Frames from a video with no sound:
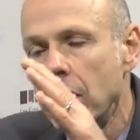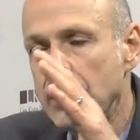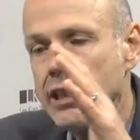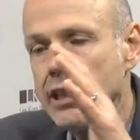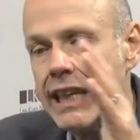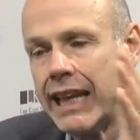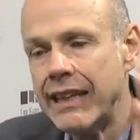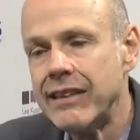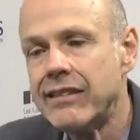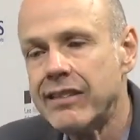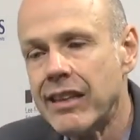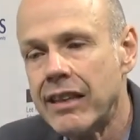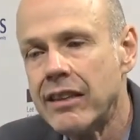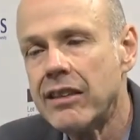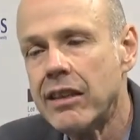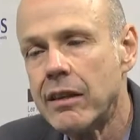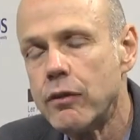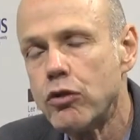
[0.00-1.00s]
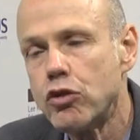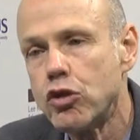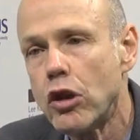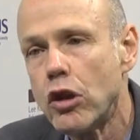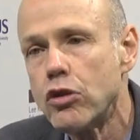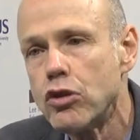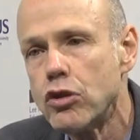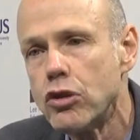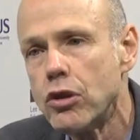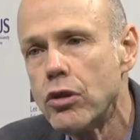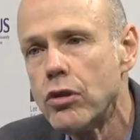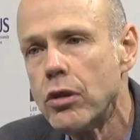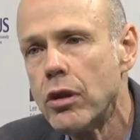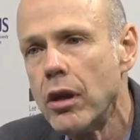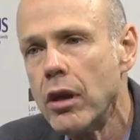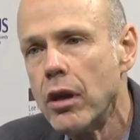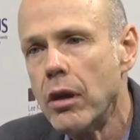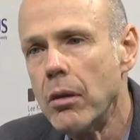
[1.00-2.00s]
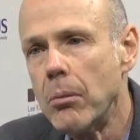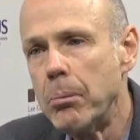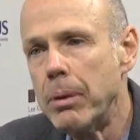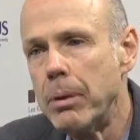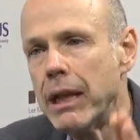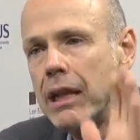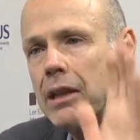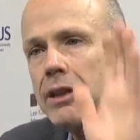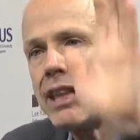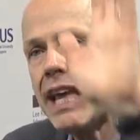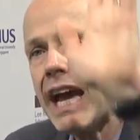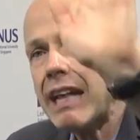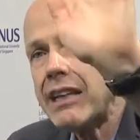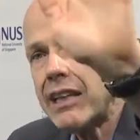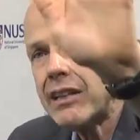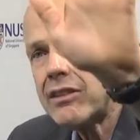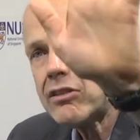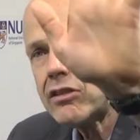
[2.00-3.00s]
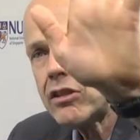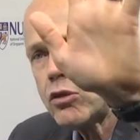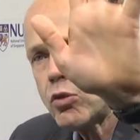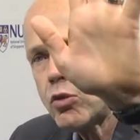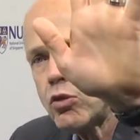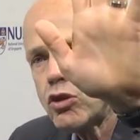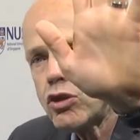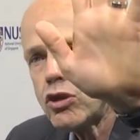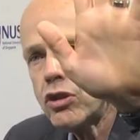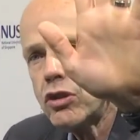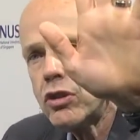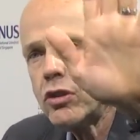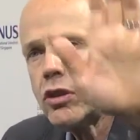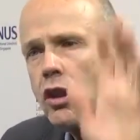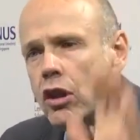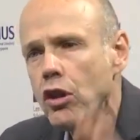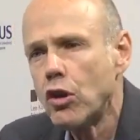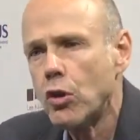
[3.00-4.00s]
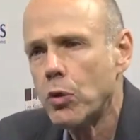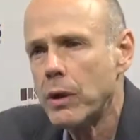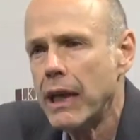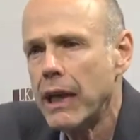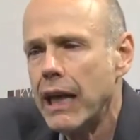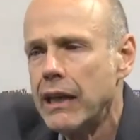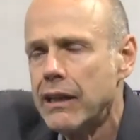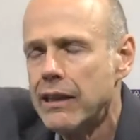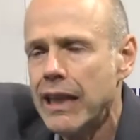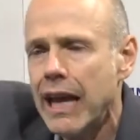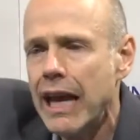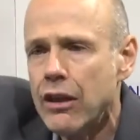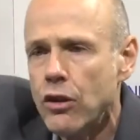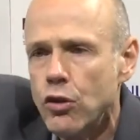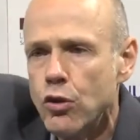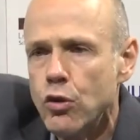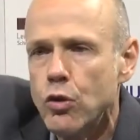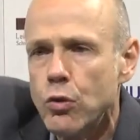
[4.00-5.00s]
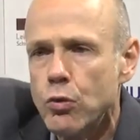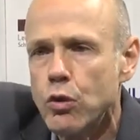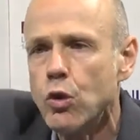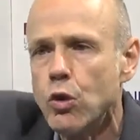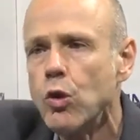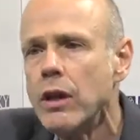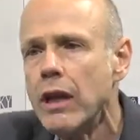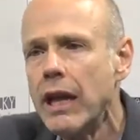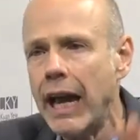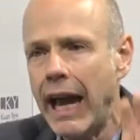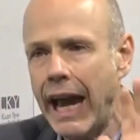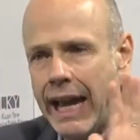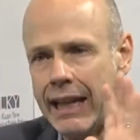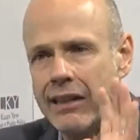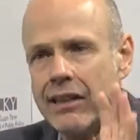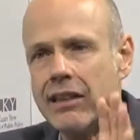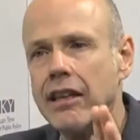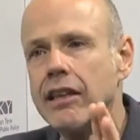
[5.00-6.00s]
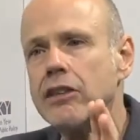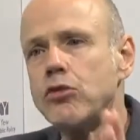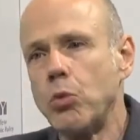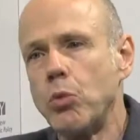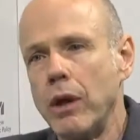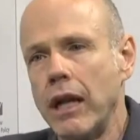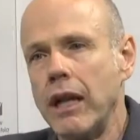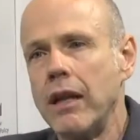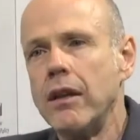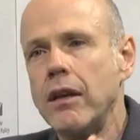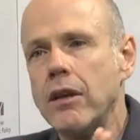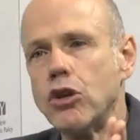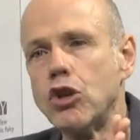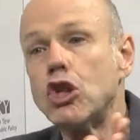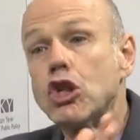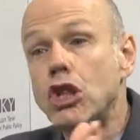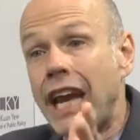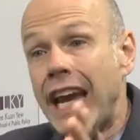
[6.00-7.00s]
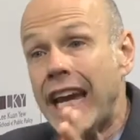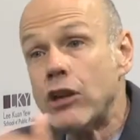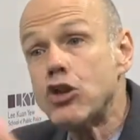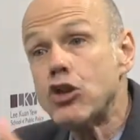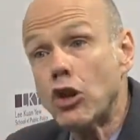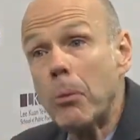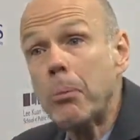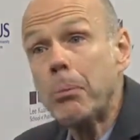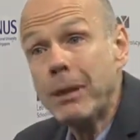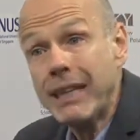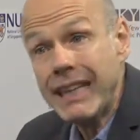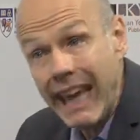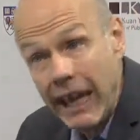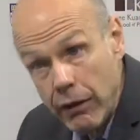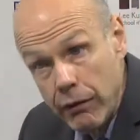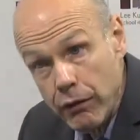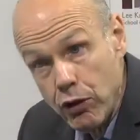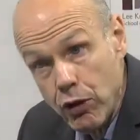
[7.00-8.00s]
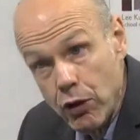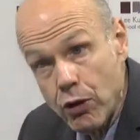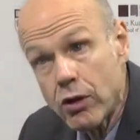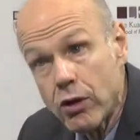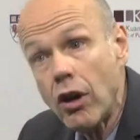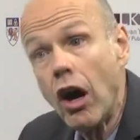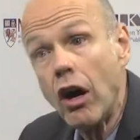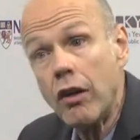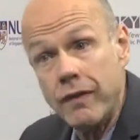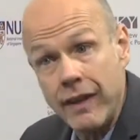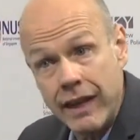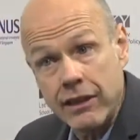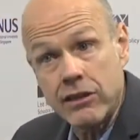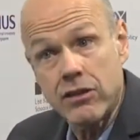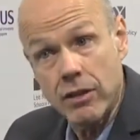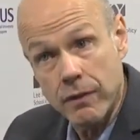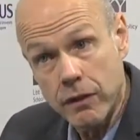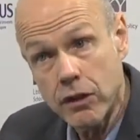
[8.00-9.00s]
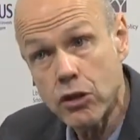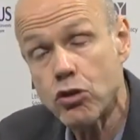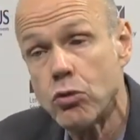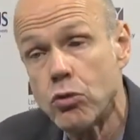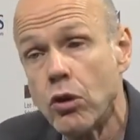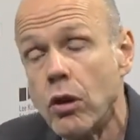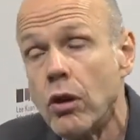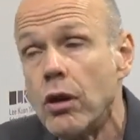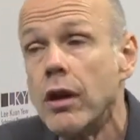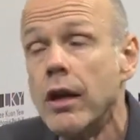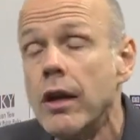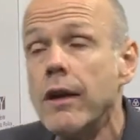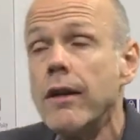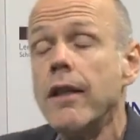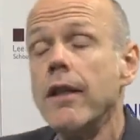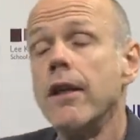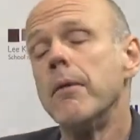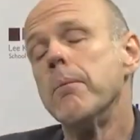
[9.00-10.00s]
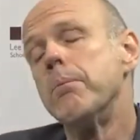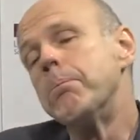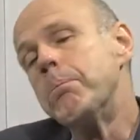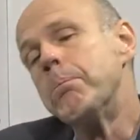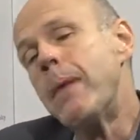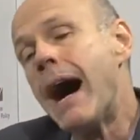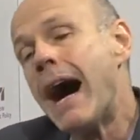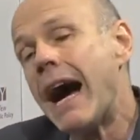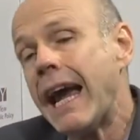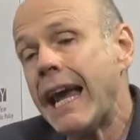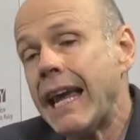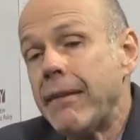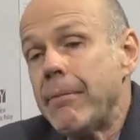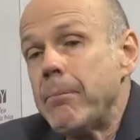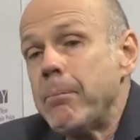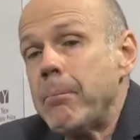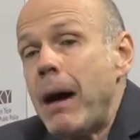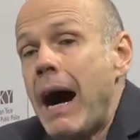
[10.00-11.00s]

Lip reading: the incentive structure, build that institution, create that new rule, and this will change the behavior of individual. My